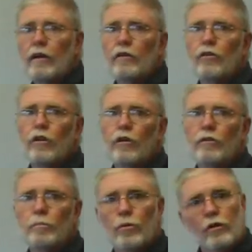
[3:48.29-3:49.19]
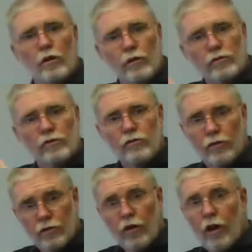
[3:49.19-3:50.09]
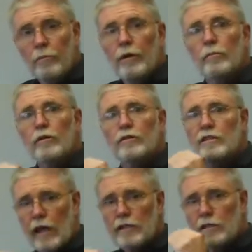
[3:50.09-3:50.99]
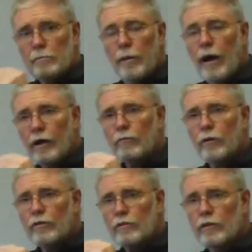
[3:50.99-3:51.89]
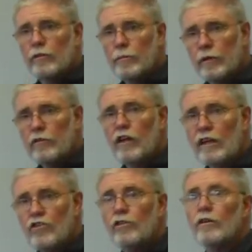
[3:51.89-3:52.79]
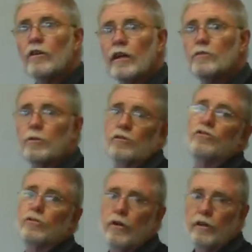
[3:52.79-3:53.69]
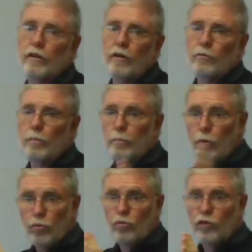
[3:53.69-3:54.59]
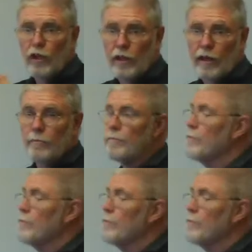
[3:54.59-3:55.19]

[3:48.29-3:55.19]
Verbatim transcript: you're going to put it closer to the top because that's the part where it's going to be in tension and that's what you're trying to help pull together.